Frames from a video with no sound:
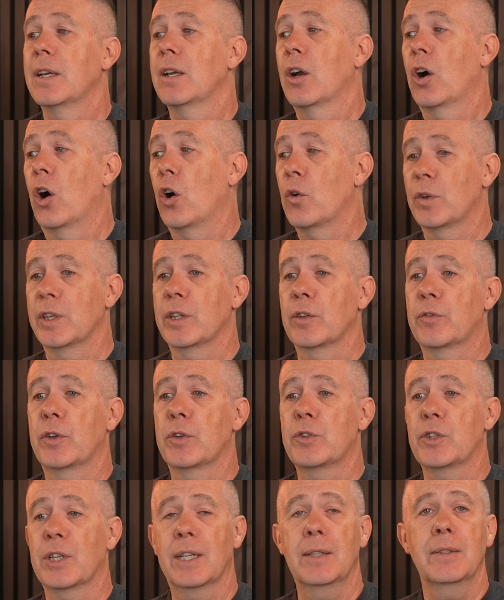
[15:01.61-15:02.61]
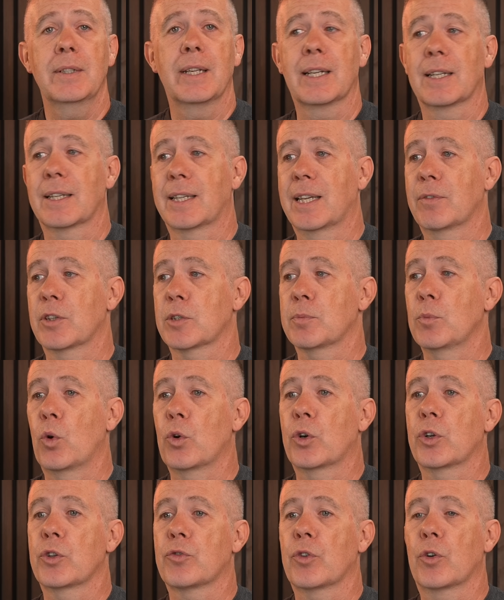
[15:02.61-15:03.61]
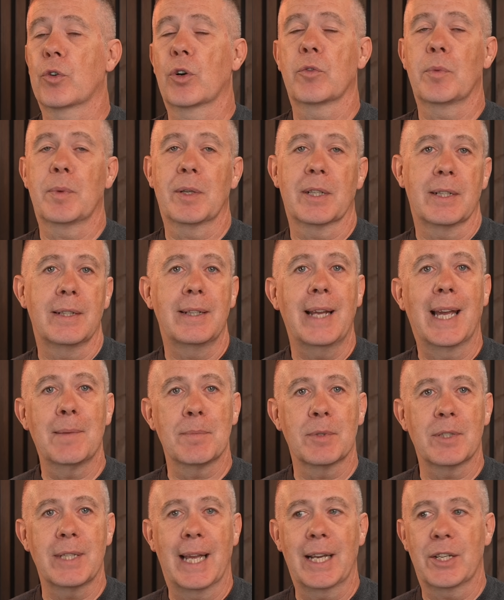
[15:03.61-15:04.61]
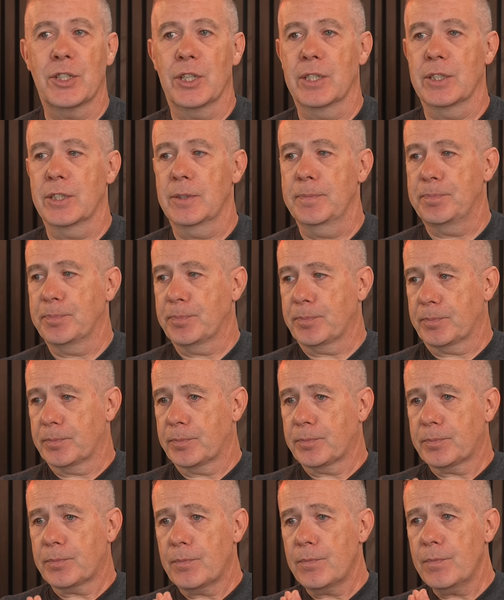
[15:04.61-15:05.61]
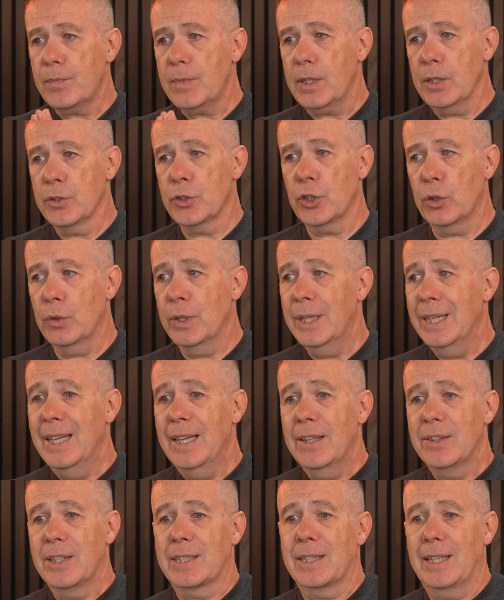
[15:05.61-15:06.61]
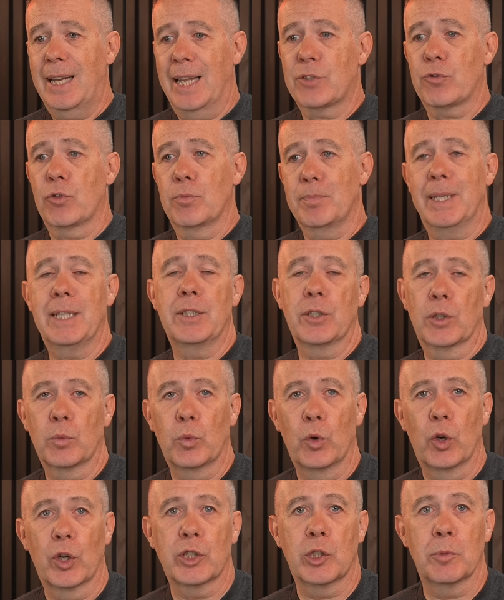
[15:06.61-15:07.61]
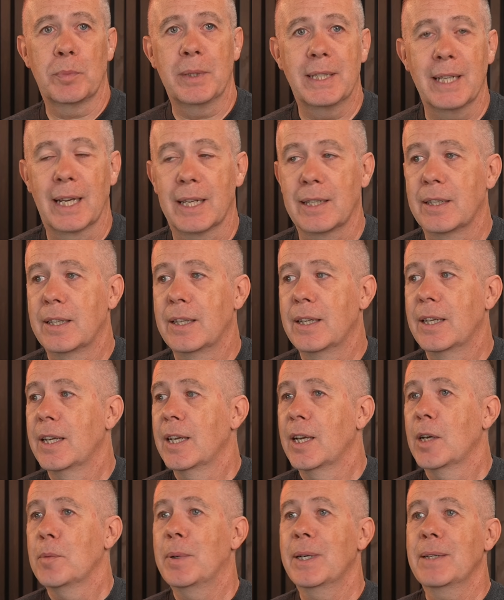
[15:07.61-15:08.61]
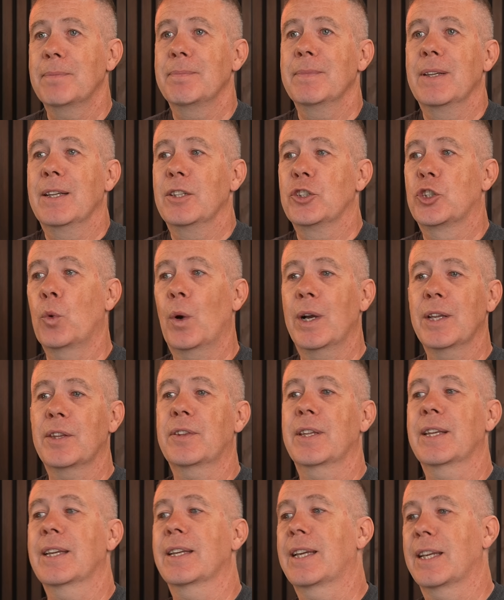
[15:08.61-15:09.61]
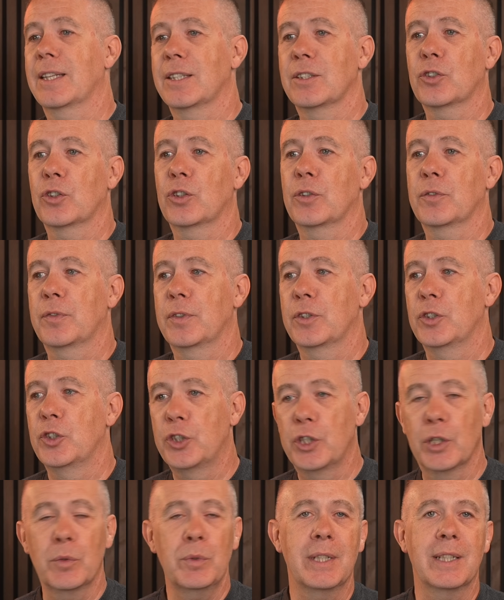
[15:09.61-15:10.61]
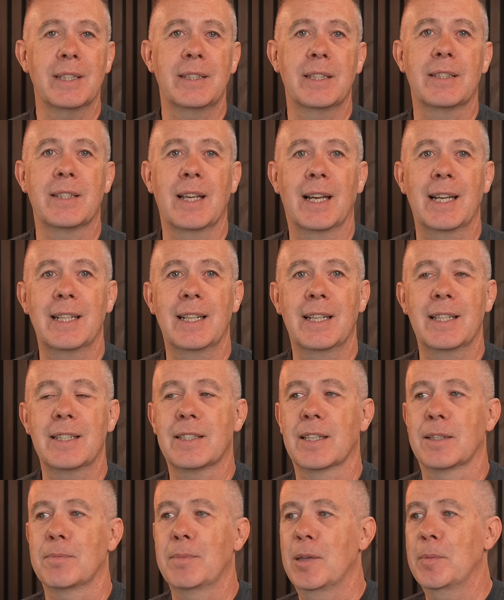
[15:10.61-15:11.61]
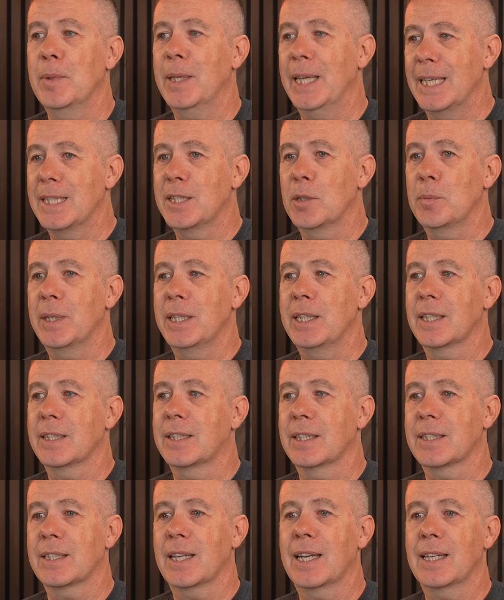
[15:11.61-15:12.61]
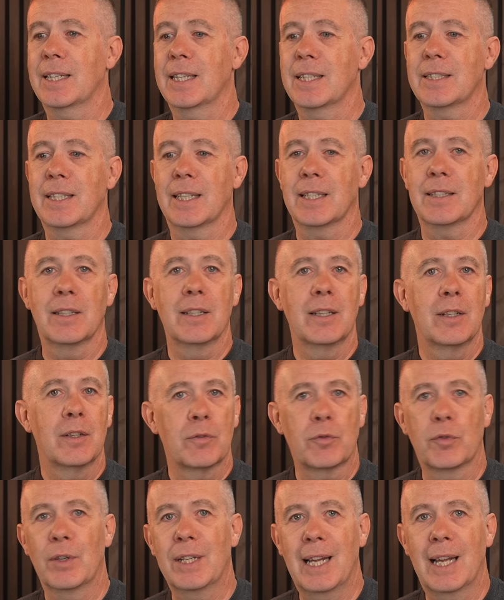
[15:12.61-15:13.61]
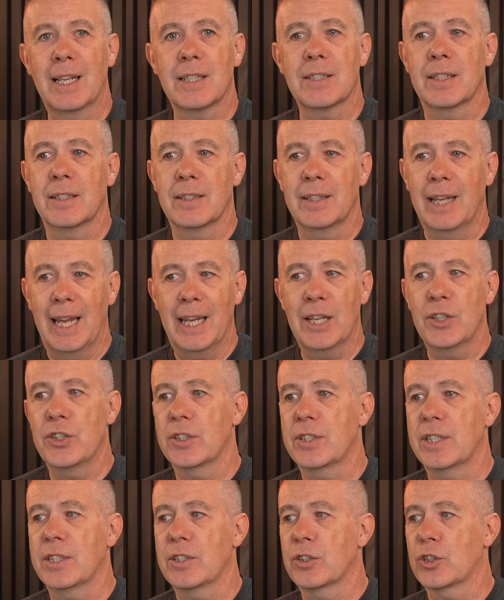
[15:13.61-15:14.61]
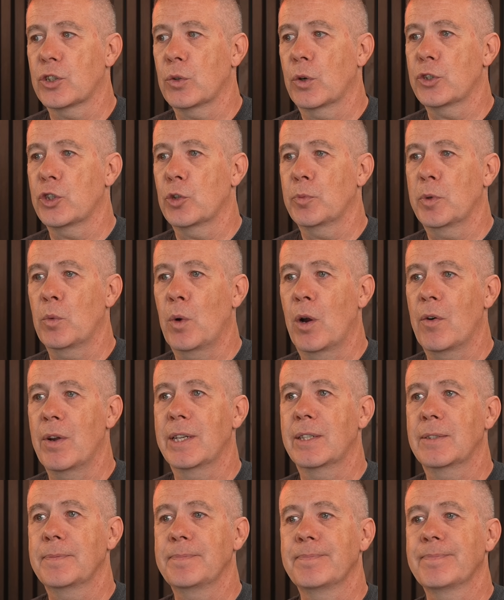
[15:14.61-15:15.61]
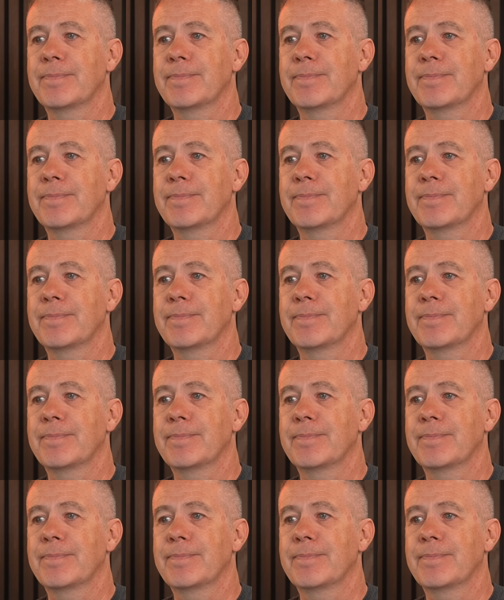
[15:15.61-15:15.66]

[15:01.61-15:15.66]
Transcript: Hopefully in the future, it'll give us more control over the name sections, so there's less remedial work to be done. But do I think sort of junior designers and maybe intermediate designers in freelance and agencies and so on should be worried?